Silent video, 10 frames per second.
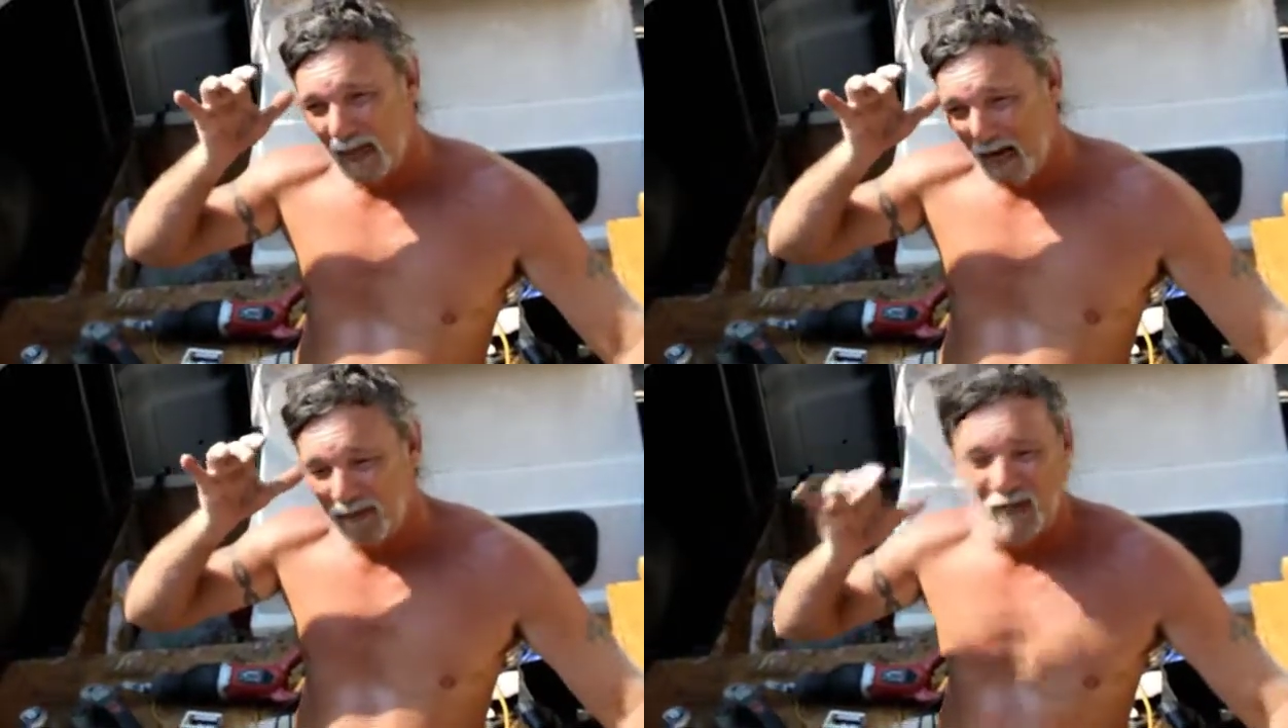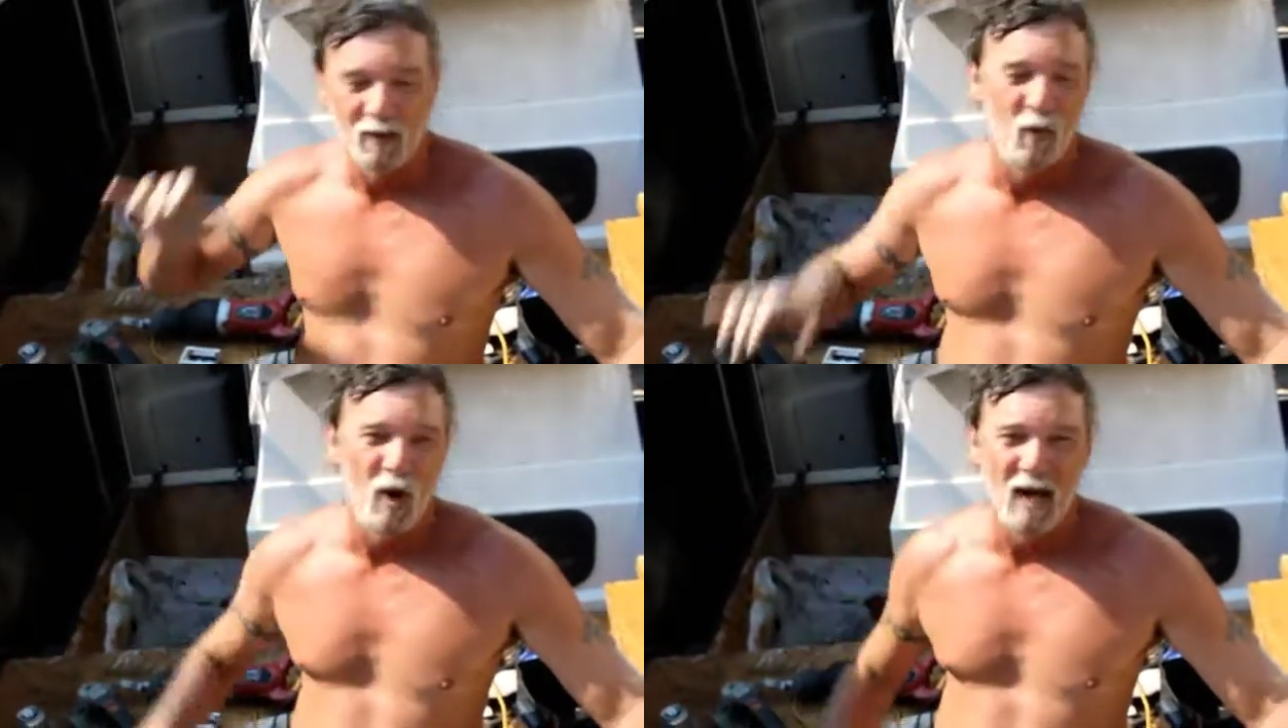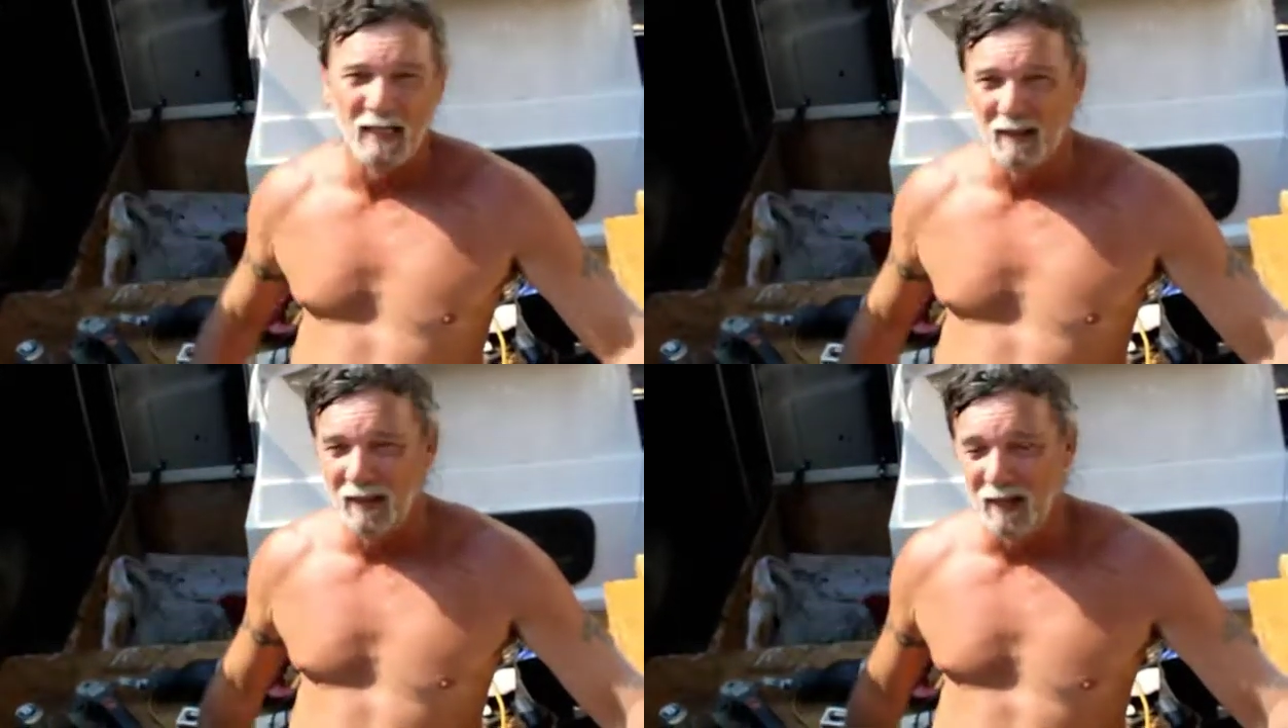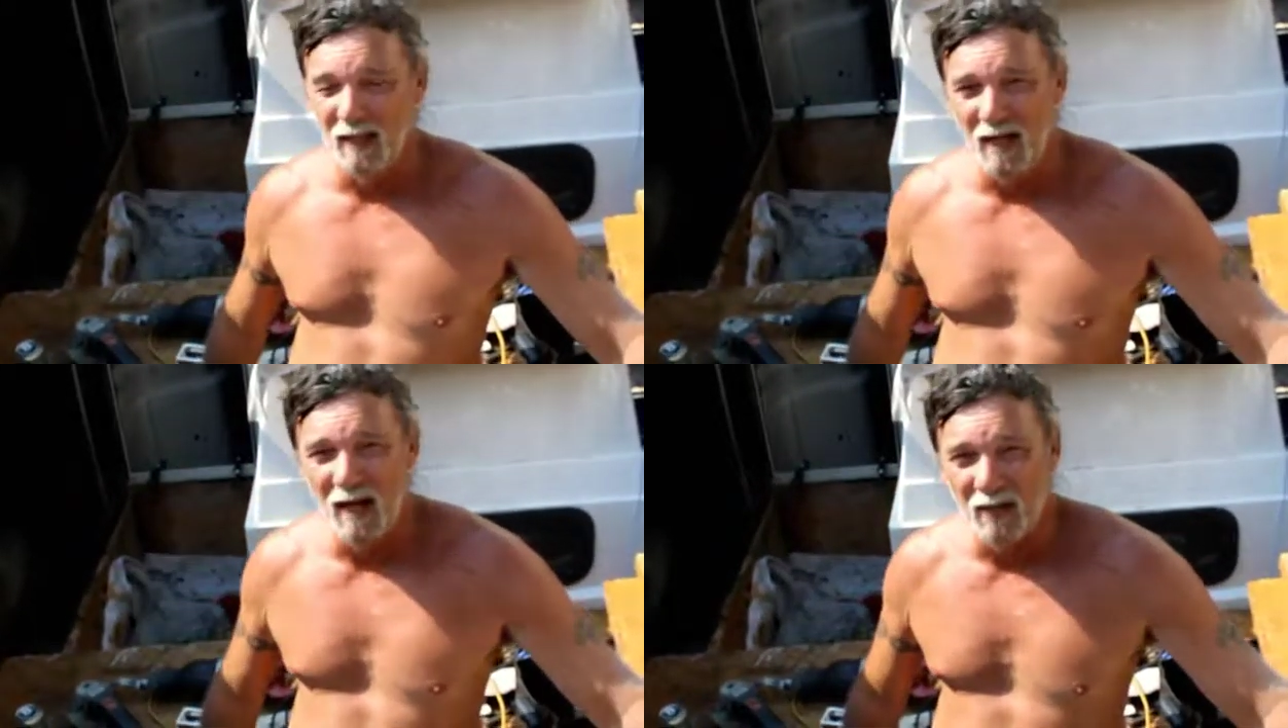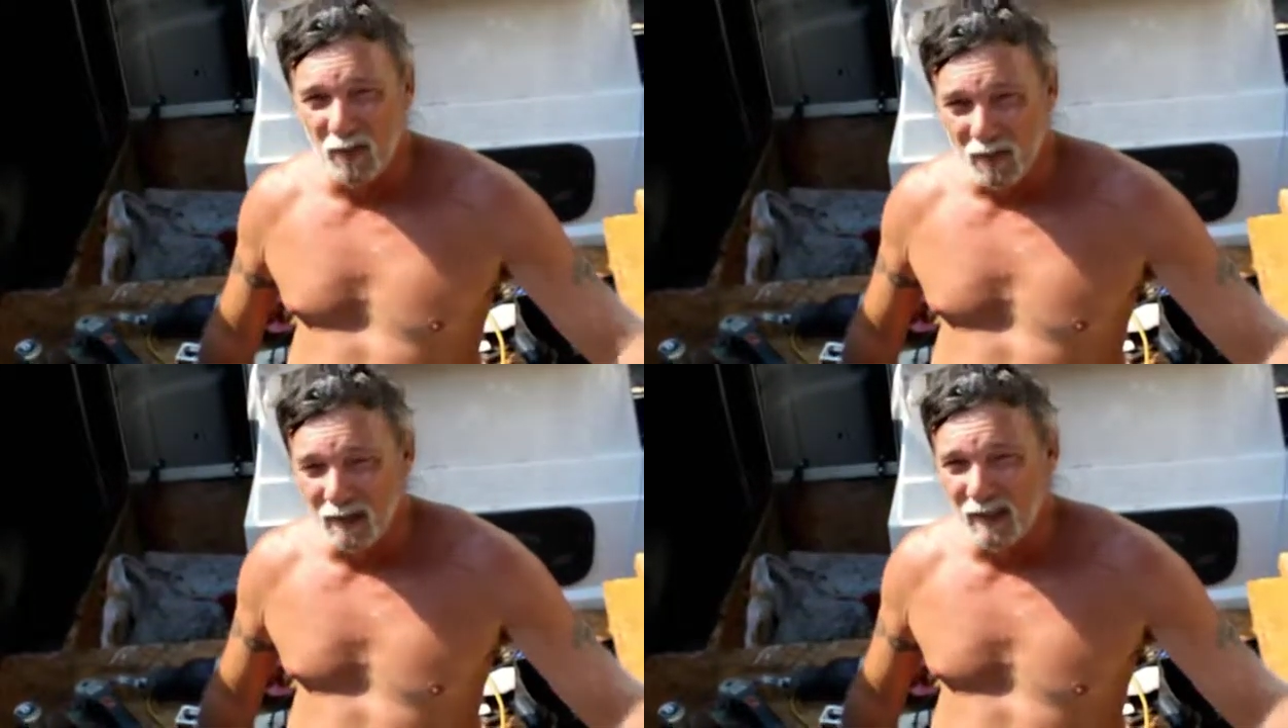I've done quite a lot of work